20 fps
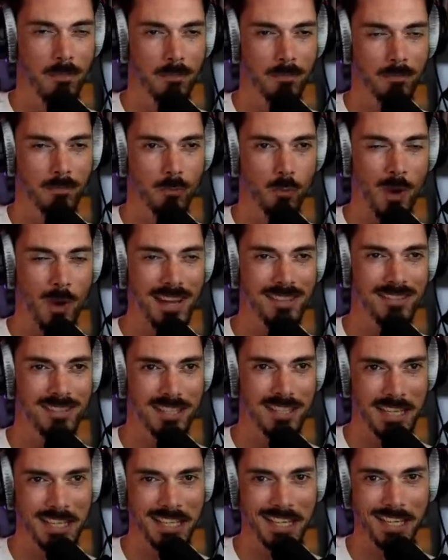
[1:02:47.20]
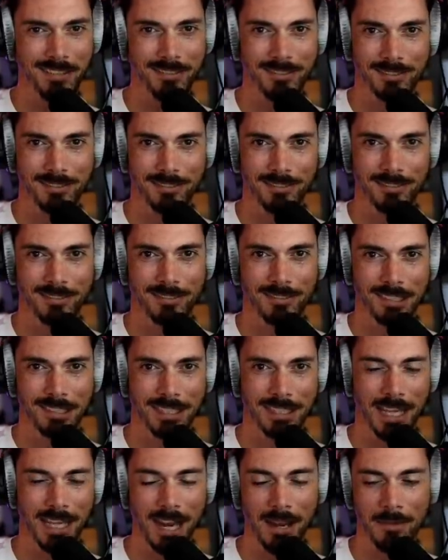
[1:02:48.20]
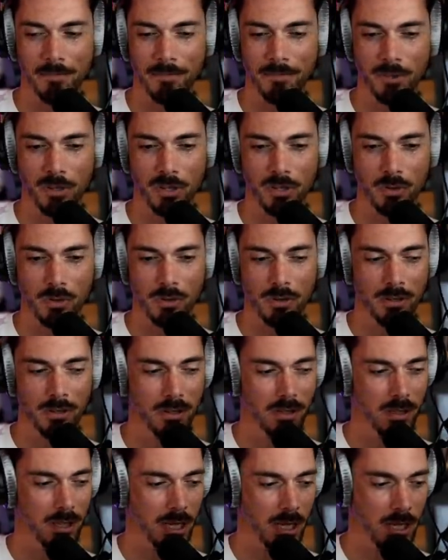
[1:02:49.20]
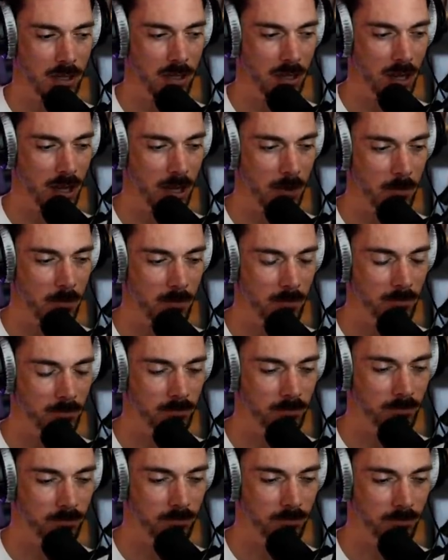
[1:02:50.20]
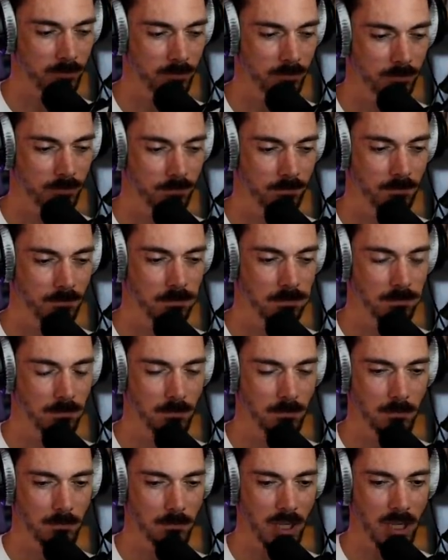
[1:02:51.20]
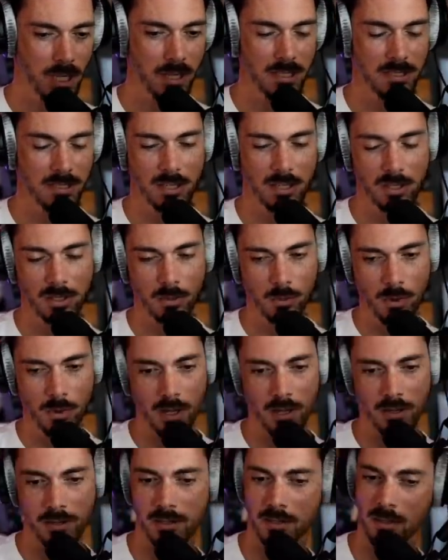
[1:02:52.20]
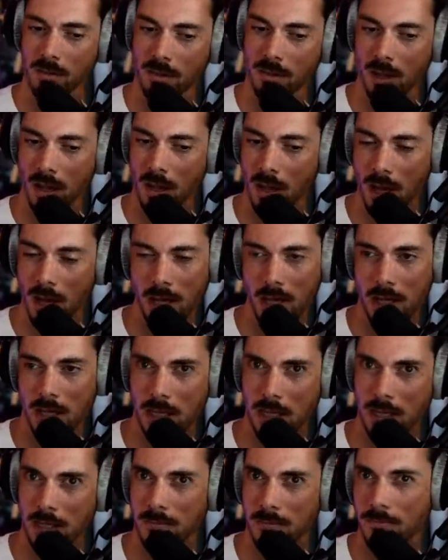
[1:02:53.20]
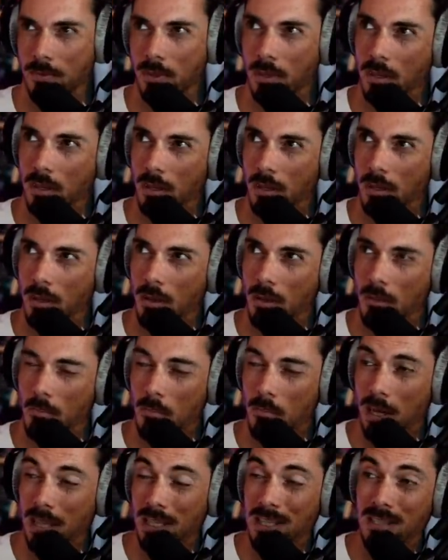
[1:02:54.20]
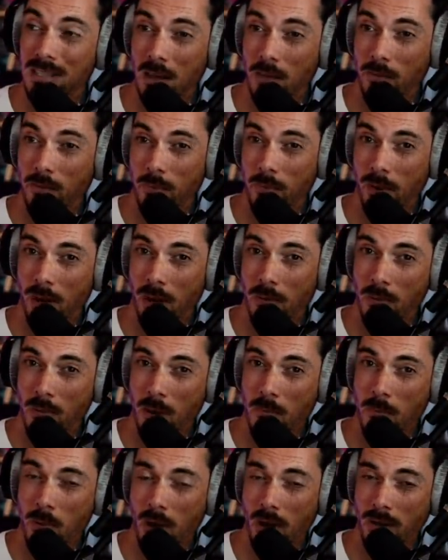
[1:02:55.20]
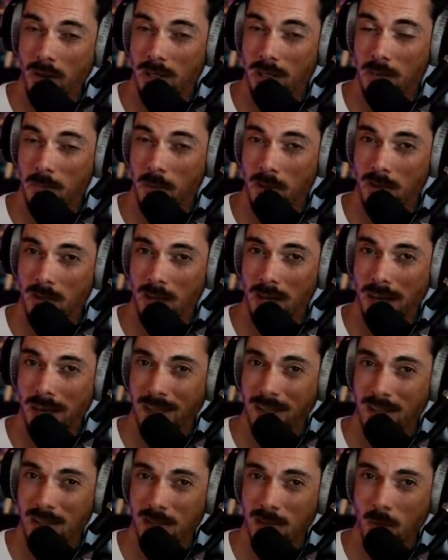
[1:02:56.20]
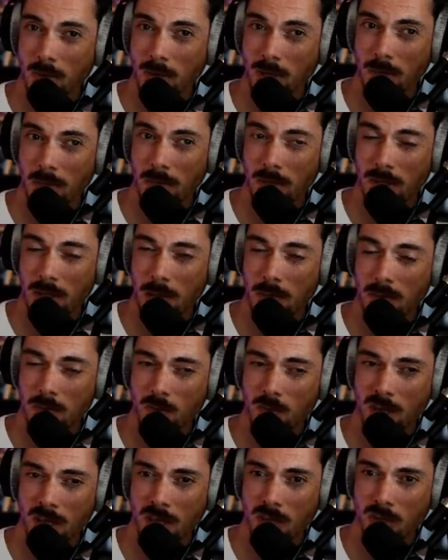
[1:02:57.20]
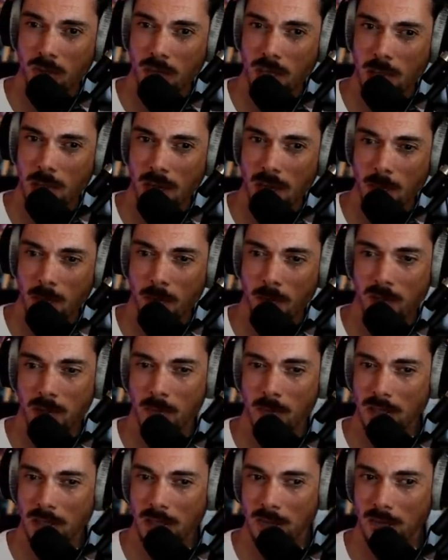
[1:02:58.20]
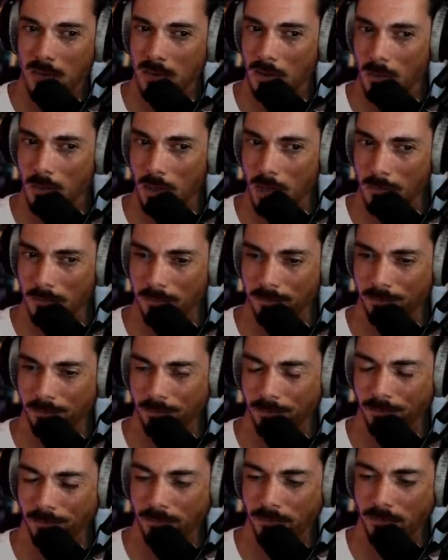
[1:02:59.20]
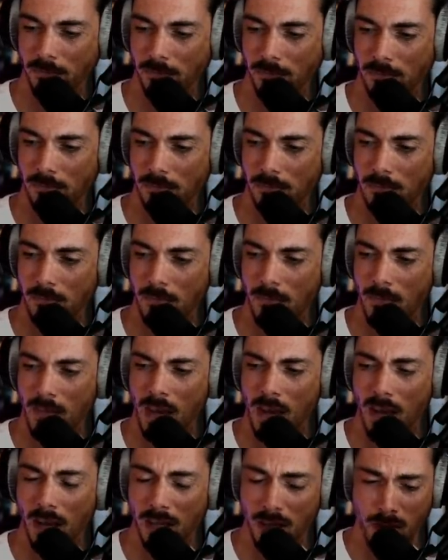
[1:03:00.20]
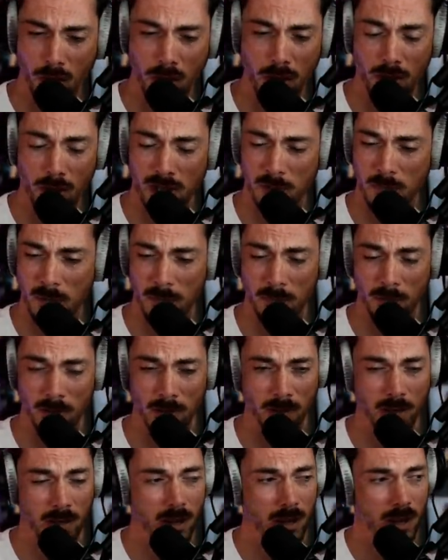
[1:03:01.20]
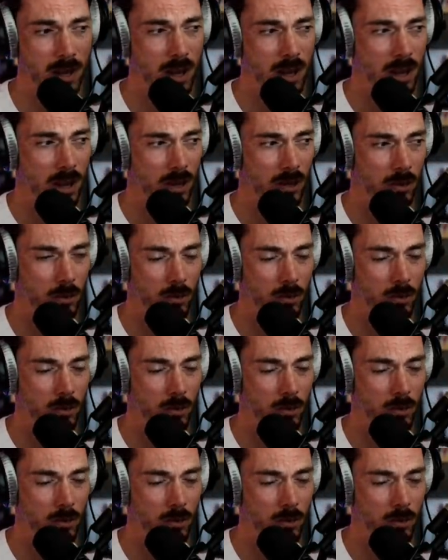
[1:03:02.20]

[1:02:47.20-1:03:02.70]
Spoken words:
rent seeking, yeah, for sure, in these digital worlds. I purchased a bunch of land in Somnium because I was really intrigued about the possibilities of Somnium. And I know lots of people who